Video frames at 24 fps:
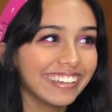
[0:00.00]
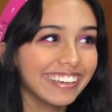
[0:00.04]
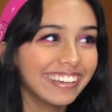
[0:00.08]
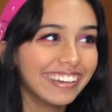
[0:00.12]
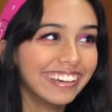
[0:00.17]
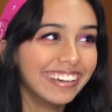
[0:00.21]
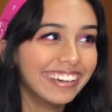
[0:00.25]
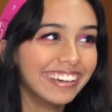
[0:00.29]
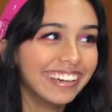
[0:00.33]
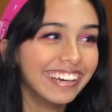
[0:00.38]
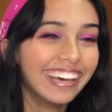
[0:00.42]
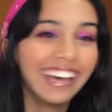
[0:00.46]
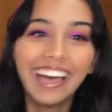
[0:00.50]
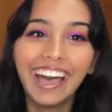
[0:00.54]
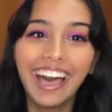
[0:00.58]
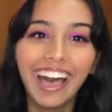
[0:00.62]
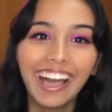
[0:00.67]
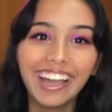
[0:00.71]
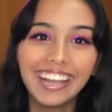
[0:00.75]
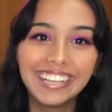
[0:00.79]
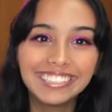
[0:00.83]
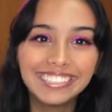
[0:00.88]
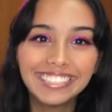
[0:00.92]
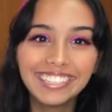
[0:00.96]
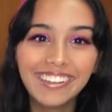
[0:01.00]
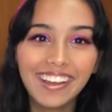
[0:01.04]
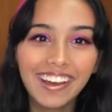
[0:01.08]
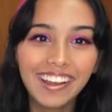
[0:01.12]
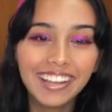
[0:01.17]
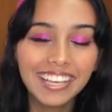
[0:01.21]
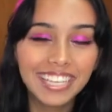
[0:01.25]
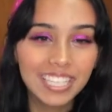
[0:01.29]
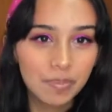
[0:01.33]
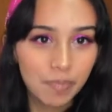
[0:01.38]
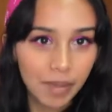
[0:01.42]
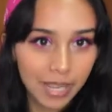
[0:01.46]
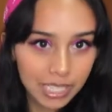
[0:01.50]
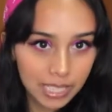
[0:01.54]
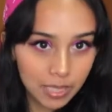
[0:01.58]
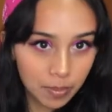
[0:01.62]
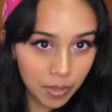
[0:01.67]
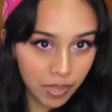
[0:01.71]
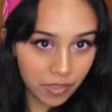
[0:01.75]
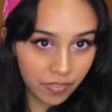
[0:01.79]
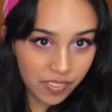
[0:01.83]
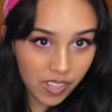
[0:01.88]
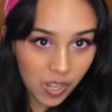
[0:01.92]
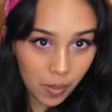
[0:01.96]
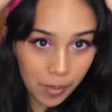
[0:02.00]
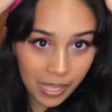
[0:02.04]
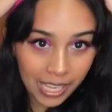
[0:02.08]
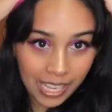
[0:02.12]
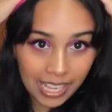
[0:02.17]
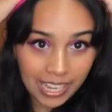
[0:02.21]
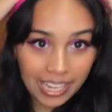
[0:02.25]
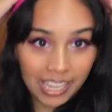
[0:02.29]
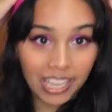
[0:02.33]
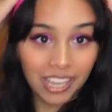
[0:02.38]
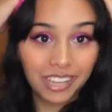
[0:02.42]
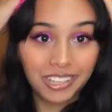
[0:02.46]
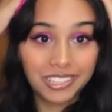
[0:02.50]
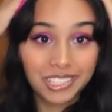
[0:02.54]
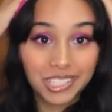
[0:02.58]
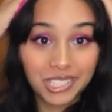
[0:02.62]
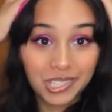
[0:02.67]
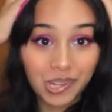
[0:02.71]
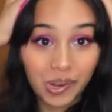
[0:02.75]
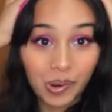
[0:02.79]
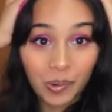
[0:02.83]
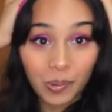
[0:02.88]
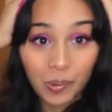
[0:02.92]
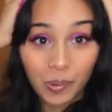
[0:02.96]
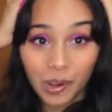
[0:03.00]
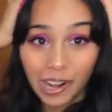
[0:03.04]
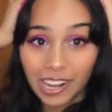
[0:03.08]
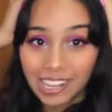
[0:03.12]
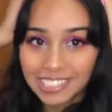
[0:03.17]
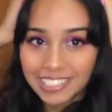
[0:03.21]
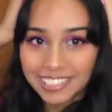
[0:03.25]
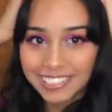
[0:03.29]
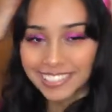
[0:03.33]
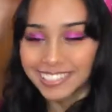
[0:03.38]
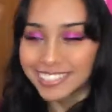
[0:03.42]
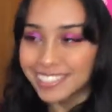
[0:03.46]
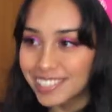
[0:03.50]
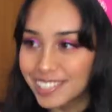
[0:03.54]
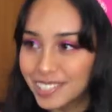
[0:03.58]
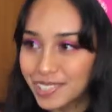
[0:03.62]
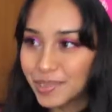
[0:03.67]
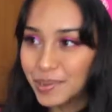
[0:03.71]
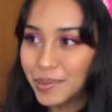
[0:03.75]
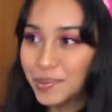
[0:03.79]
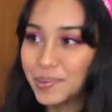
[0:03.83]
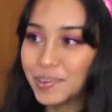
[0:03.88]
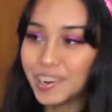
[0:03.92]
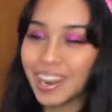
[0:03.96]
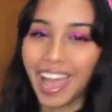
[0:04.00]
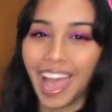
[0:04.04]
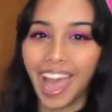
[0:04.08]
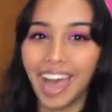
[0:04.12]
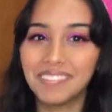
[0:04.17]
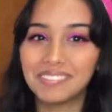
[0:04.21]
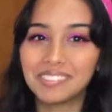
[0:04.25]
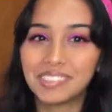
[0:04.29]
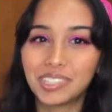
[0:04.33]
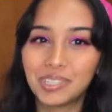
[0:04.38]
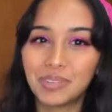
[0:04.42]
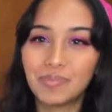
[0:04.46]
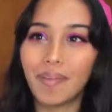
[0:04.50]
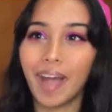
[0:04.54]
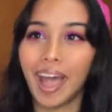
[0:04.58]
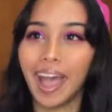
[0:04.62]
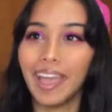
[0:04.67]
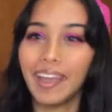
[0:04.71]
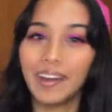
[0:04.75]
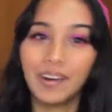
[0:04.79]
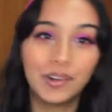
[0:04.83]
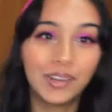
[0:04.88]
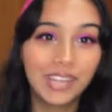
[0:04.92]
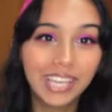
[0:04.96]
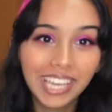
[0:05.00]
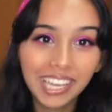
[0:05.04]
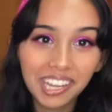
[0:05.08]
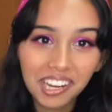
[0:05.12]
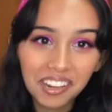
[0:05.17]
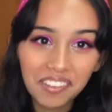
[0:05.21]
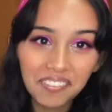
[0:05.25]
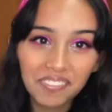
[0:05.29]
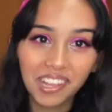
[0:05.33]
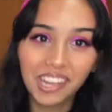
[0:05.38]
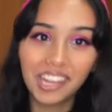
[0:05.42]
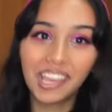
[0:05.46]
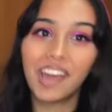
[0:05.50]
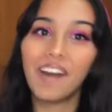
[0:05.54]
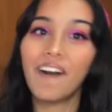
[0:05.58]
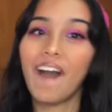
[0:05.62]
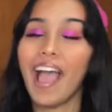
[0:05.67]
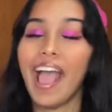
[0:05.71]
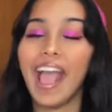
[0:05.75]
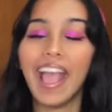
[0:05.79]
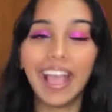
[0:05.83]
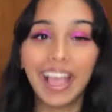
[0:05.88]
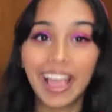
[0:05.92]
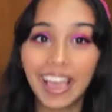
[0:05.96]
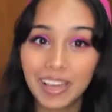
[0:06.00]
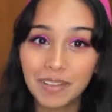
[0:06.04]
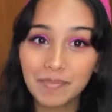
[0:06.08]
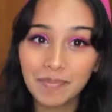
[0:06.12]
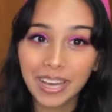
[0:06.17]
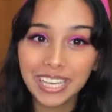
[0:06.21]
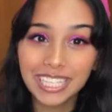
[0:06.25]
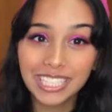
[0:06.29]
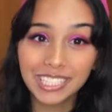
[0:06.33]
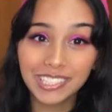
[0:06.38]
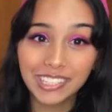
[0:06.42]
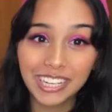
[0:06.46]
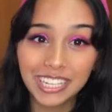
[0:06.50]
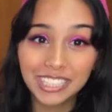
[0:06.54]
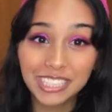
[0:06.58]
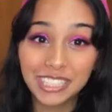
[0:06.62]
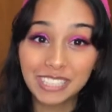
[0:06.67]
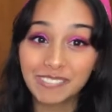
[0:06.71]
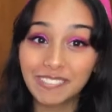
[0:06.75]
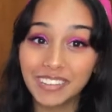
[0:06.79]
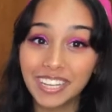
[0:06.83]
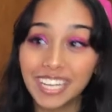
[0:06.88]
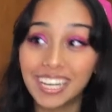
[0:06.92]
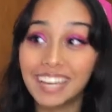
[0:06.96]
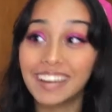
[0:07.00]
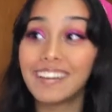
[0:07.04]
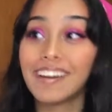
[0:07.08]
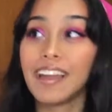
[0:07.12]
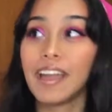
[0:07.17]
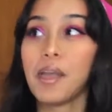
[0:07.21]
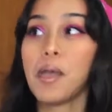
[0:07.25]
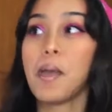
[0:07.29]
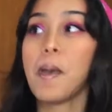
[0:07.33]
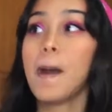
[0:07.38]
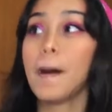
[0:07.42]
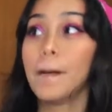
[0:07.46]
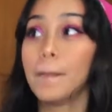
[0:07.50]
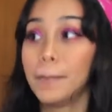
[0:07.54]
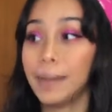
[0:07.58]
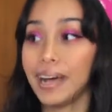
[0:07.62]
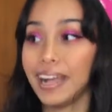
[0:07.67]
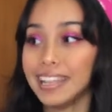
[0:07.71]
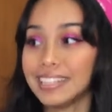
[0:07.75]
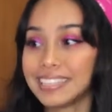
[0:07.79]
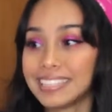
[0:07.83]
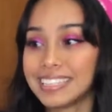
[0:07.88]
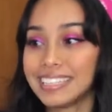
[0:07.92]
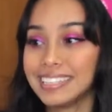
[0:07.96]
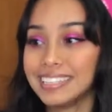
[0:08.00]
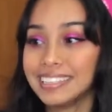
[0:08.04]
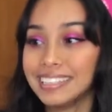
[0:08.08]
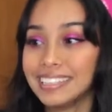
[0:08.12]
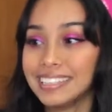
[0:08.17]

I did not expect to be filming in here so soon after my onigiri video and my stretching video, but